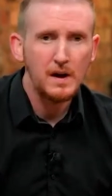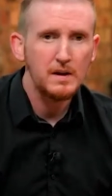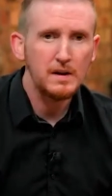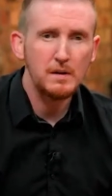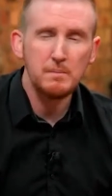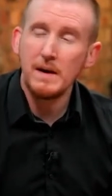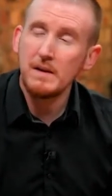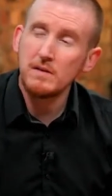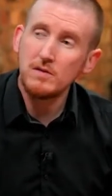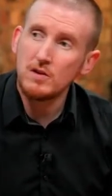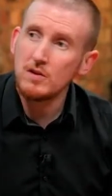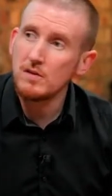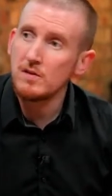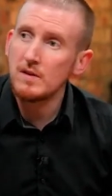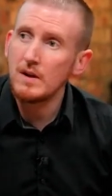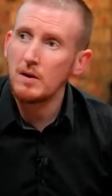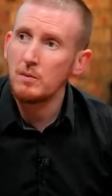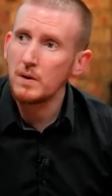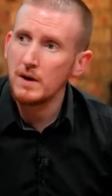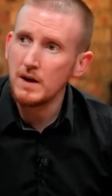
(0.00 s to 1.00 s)
the messages
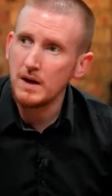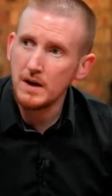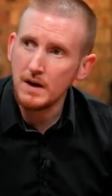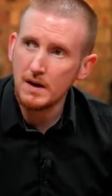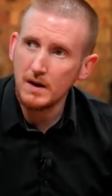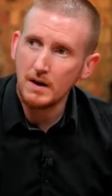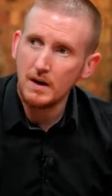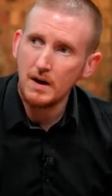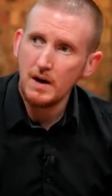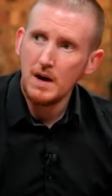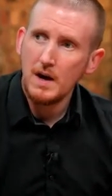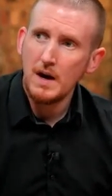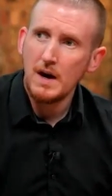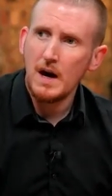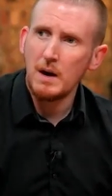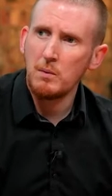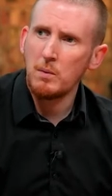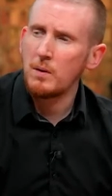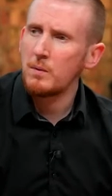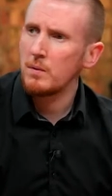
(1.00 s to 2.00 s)
that we hear,
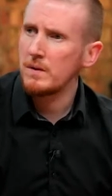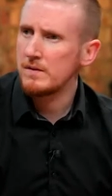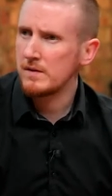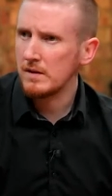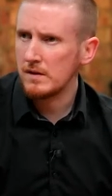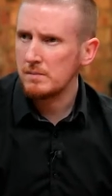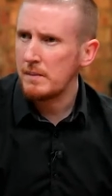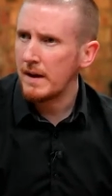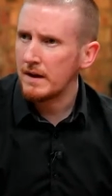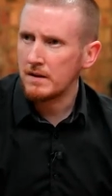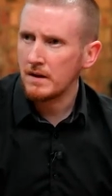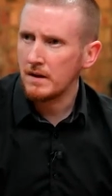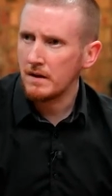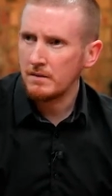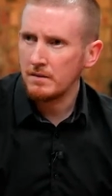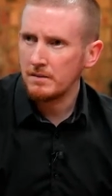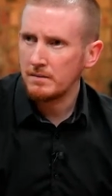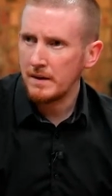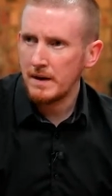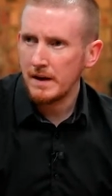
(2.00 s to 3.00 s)
and what was
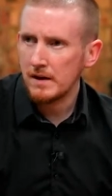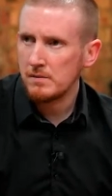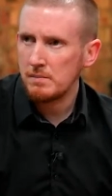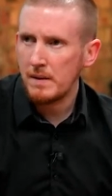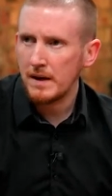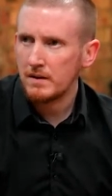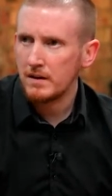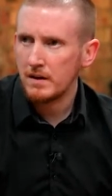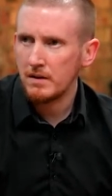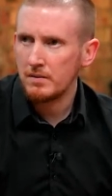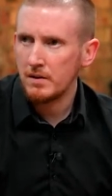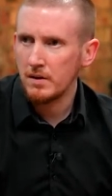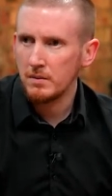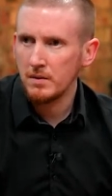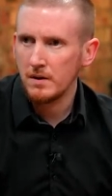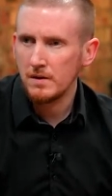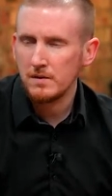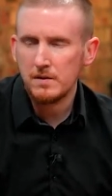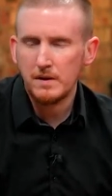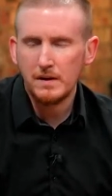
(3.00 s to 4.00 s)
expected from
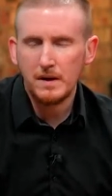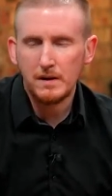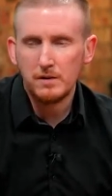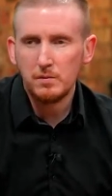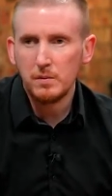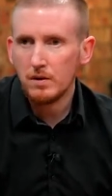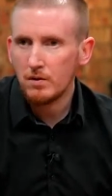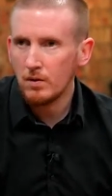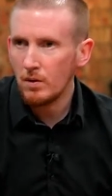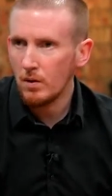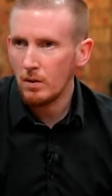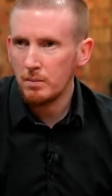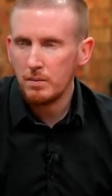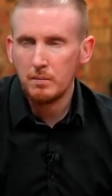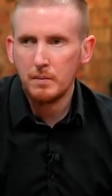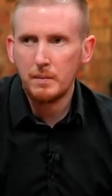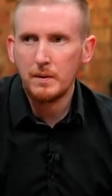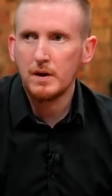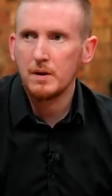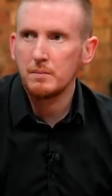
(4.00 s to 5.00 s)
us. And as we grow up
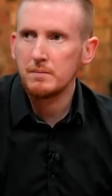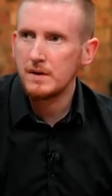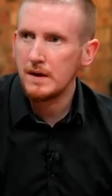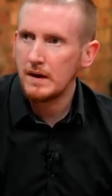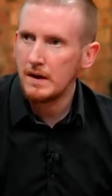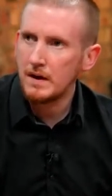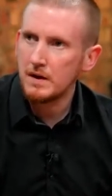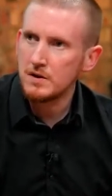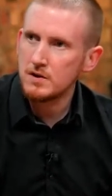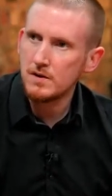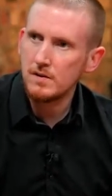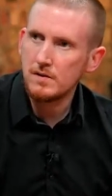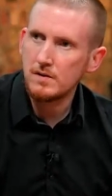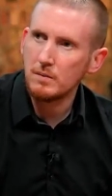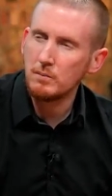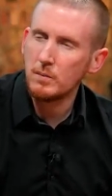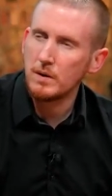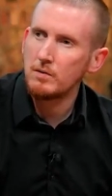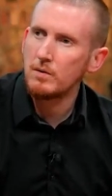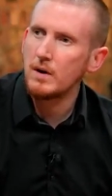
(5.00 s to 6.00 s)
and become teenagers
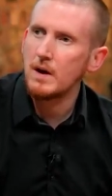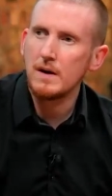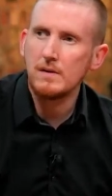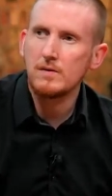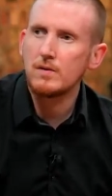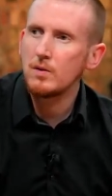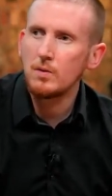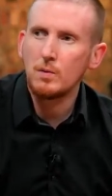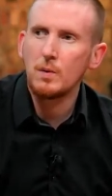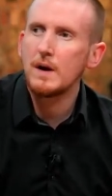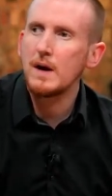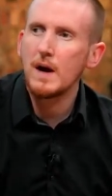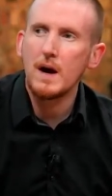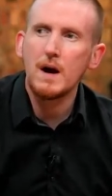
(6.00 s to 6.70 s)
and we realise who we